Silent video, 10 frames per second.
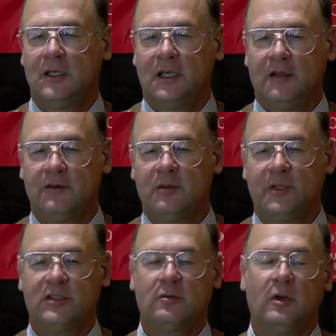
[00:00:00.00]
and of the
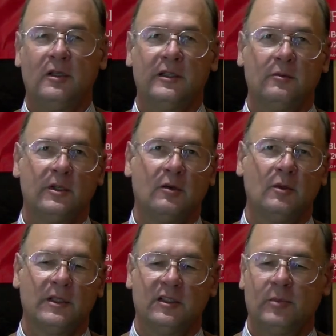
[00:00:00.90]
best quality we are
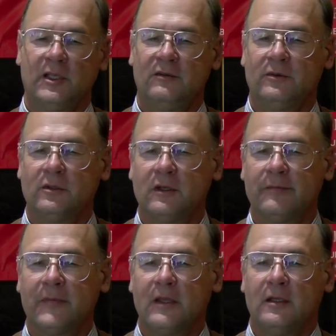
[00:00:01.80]
willing to pay for.
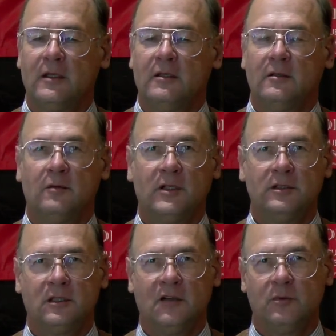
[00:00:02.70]
Why
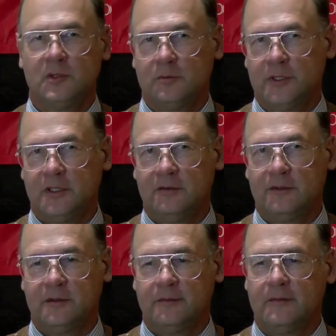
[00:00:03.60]
should government be different?